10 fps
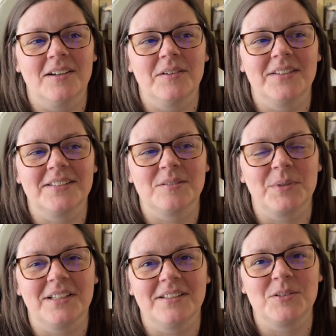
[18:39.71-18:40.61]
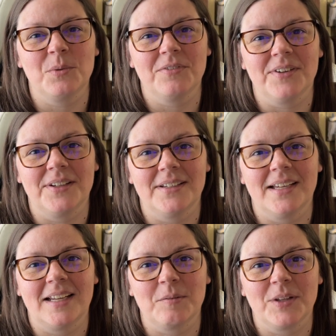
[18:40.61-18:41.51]
This has been super fun,
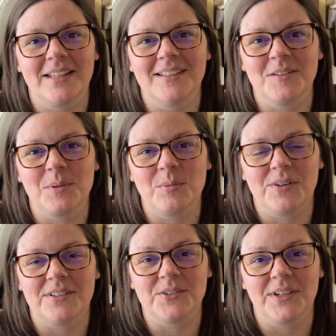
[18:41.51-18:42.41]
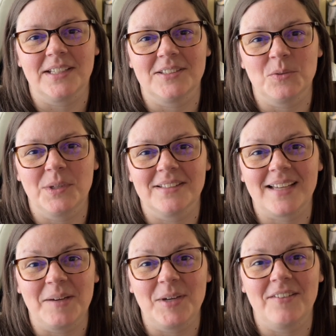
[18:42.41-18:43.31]
and I'm glad that other people are enjoying it too because
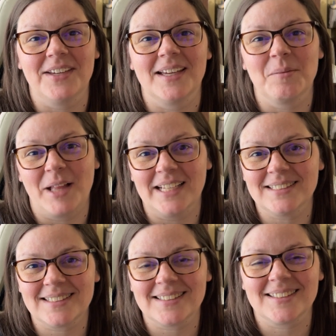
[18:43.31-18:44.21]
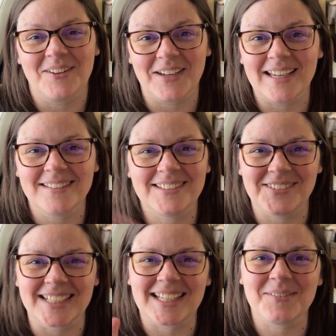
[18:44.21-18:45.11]
I'm having a blast. Okay, see you
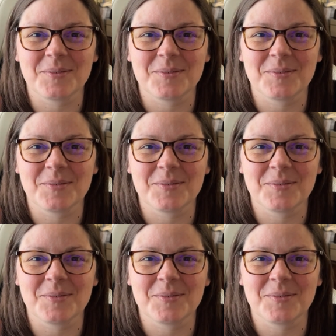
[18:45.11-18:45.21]
next time.